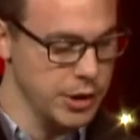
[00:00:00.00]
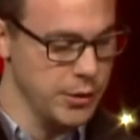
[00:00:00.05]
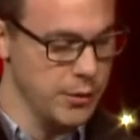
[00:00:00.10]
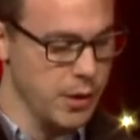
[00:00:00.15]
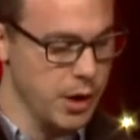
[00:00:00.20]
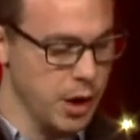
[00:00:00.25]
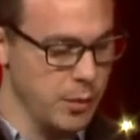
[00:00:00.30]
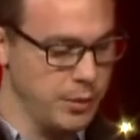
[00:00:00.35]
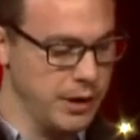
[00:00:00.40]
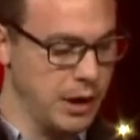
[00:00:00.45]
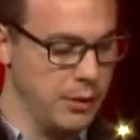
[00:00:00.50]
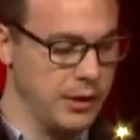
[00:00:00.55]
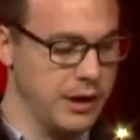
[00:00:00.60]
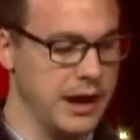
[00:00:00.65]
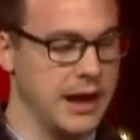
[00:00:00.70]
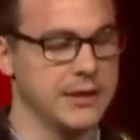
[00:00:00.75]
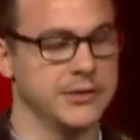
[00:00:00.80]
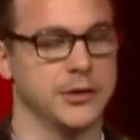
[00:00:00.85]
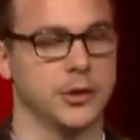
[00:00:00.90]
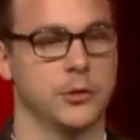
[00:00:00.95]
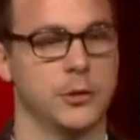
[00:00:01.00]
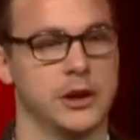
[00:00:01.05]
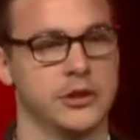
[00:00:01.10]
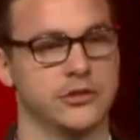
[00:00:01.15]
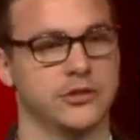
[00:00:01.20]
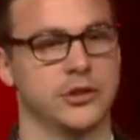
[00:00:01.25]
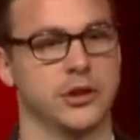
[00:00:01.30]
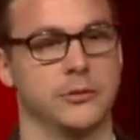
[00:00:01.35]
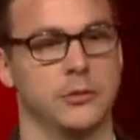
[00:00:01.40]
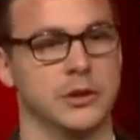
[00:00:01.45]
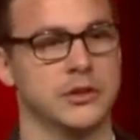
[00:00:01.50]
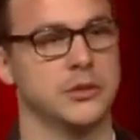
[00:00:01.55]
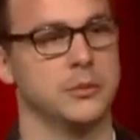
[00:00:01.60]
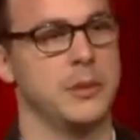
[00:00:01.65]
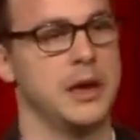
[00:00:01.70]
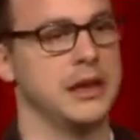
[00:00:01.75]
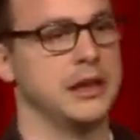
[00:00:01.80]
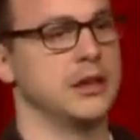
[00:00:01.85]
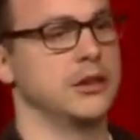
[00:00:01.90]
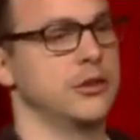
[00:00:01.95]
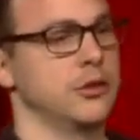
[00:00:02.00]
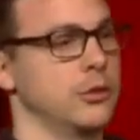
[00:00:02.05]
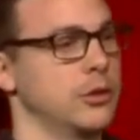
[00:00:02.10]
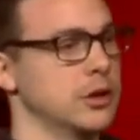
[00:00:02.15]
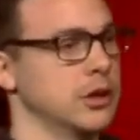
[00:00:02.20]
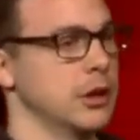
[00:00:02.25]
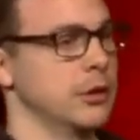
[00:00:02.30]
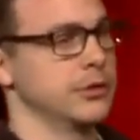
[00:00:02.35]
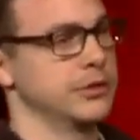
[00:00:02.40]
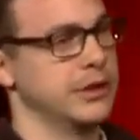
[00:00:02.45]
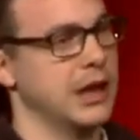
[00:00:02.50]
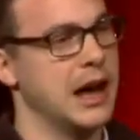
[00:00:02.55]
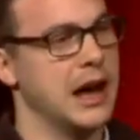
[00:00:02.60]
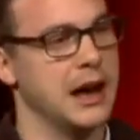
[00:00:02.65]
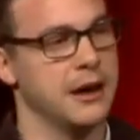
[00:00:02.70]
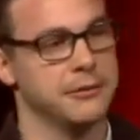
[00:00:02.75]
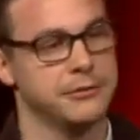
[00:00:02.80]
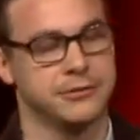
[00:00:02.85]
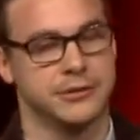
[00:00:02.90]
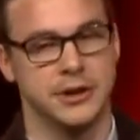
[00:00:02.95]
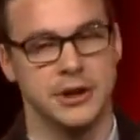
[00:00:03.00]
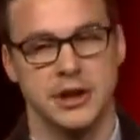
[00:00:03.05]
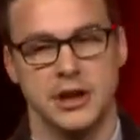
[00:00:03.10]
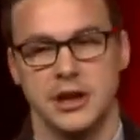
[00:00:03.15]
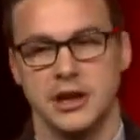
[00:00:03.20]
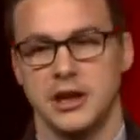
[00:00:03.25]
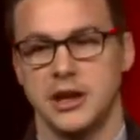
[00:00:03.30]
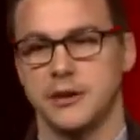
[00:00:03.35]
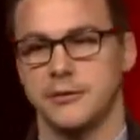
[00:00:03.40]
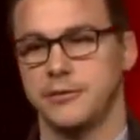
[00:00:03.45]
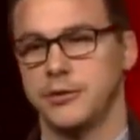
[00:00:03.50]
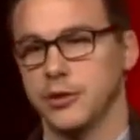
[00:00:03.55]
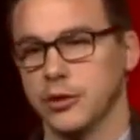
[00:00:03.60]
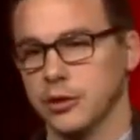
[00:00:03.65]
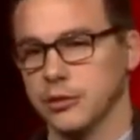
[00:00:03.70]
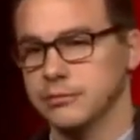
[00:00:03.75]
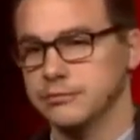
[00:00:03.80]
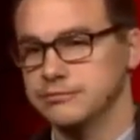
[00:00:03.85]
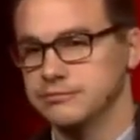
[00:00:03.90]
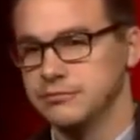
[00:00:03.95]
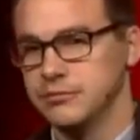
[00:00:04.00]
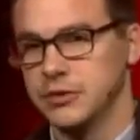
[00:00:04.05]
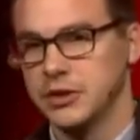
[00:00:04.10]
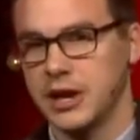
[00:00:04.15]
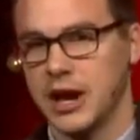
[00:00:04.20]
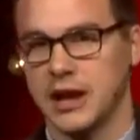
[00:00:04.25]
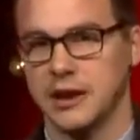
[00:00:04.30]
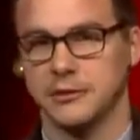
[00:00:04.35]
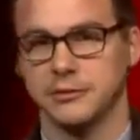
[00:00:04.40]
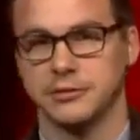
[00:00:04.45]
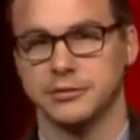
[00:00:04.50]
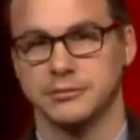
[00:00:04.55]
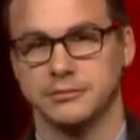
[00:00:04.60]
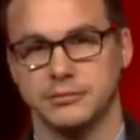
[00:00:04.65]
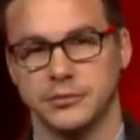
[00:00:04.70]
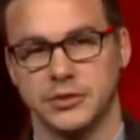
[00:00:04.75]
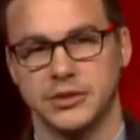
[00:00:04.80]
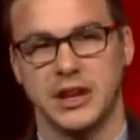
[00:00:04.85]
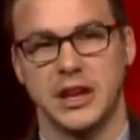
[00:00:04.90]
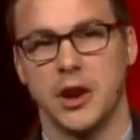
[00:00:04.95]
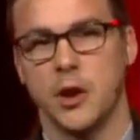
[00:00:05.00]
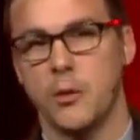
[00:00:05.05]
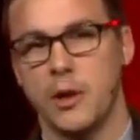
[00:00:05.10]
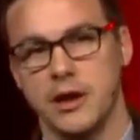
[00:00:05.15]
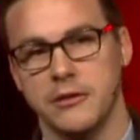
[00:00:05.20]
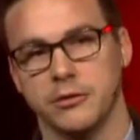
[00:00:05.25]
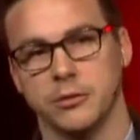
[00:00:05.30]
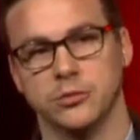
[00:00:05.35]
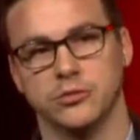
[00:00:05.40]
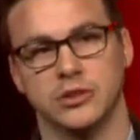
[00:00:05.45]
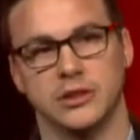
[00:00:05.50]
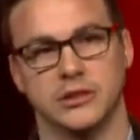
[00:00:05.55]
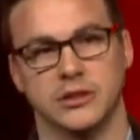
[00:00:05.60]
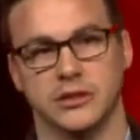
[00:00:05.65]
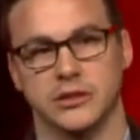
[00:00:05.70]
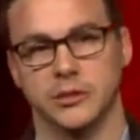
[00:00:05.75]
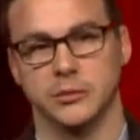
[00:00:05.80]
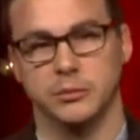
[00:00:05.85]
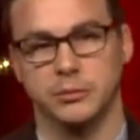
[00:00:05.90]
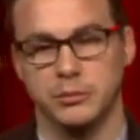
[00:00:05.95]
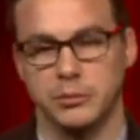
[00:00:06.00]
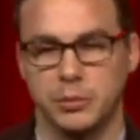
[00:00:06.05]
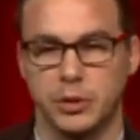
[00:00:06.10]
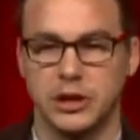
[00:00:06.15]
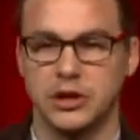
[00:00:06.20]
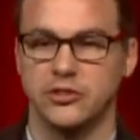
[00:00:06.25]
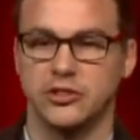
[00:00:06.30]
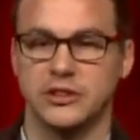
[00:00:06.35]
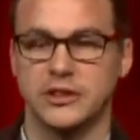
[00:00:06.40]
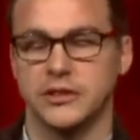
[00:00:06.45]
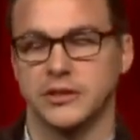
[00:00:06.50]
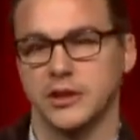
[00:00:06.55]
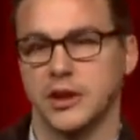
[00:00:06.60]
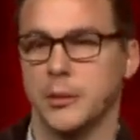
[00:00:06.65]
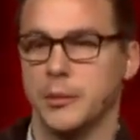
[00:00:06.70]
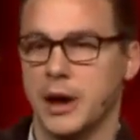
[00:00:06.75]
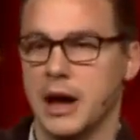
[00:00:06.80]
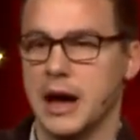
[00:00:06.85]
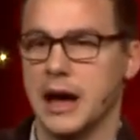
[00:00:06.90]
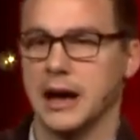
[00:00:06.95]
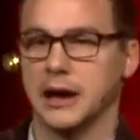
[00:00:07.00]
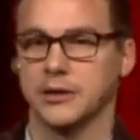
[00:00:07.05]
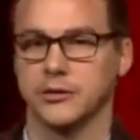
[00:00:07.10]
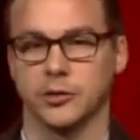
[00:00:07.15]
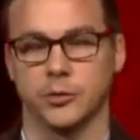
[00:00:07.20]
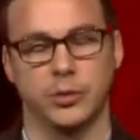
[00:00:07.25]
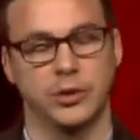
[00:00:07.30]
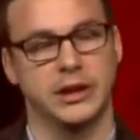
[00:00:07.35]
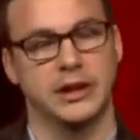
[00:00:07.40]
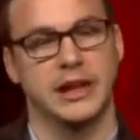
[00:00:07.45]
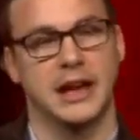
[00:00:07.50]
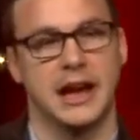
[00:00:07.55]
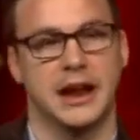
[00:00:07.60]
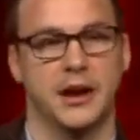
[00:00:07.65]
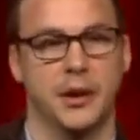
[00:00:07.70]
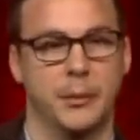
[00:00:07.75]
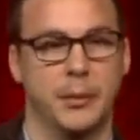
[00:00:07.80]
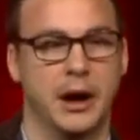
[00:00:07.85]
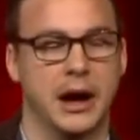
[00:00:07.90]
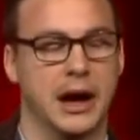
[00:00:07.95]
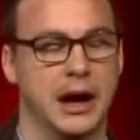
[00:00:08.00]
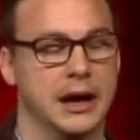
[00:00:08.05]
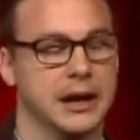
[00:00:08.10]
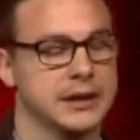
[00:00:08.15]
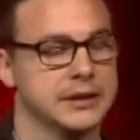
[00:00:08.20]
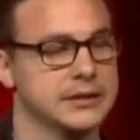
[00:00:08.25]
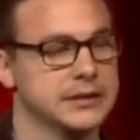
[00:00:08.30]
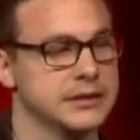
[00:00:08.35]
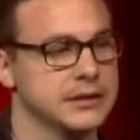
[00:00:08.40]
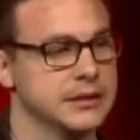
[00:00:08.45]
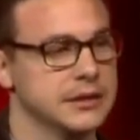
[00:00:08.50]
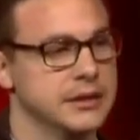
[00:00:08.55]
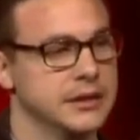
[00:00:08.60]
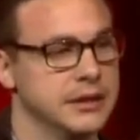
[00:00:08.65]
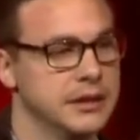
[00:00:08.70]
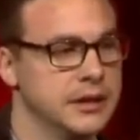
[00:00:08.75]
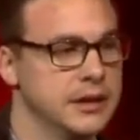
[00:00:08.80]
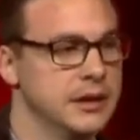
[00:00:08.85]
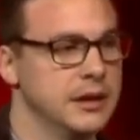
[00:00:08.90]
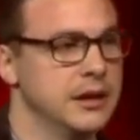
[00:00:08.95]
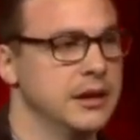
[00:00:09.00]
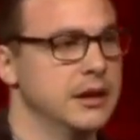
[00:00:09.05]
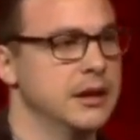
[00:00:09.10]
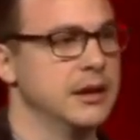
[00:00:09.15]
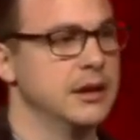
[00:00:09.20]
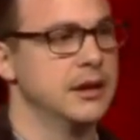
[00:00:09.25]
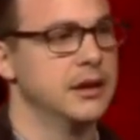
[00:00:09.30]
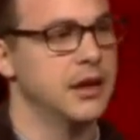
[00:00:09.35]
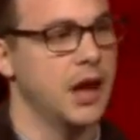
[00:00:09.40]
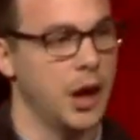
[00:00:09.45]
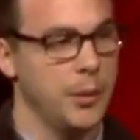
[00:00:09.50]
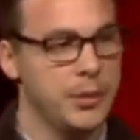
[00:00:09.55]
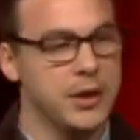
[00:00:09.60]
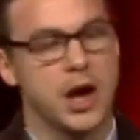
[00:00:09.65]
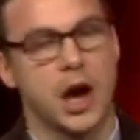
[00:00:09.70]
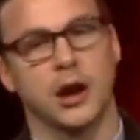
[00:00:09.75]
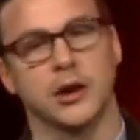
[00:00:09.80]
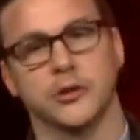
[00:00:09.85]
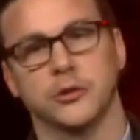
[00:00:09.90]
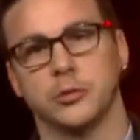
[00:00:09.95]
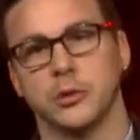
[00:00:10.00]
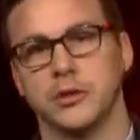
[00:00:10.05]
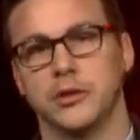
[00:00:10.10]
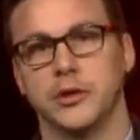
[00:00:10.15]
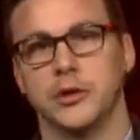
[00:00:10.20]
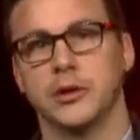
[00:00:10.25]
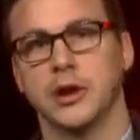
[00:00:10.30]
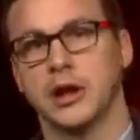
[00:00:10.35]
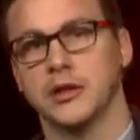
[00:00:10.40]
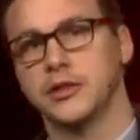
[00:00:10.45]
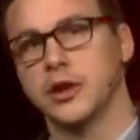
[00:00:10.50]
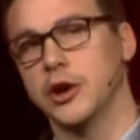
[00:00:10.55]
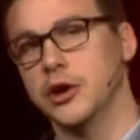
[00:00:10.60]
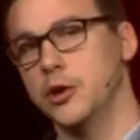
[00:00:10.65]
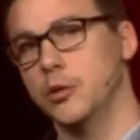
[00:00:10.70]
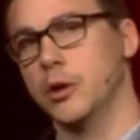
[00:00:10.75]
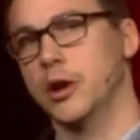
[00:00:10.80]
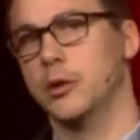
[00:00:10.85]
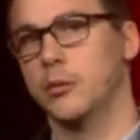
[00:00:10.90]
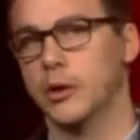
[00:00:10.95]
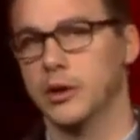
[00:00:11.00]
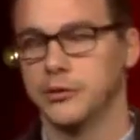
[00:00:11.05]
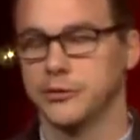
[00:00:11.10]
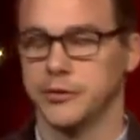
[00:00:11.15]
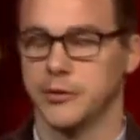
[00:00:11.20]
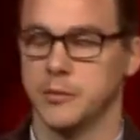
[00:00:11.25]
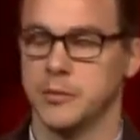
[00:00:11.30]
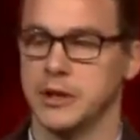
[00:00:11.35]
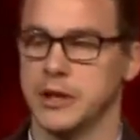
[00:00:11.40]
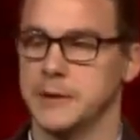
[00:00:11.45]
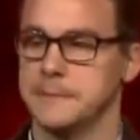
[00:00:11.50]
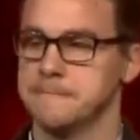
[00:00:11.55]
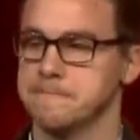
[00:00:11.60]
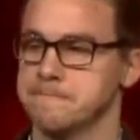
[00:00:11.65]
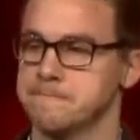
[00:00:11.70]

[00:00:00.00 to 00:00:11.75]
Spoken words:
you are, but I want to ask the question of what's making you closed off if you're kind of staying away from Jesus and putting Jesus in a box or putting God in a box. I'll be honest with you, and I'll tell you what it was for me.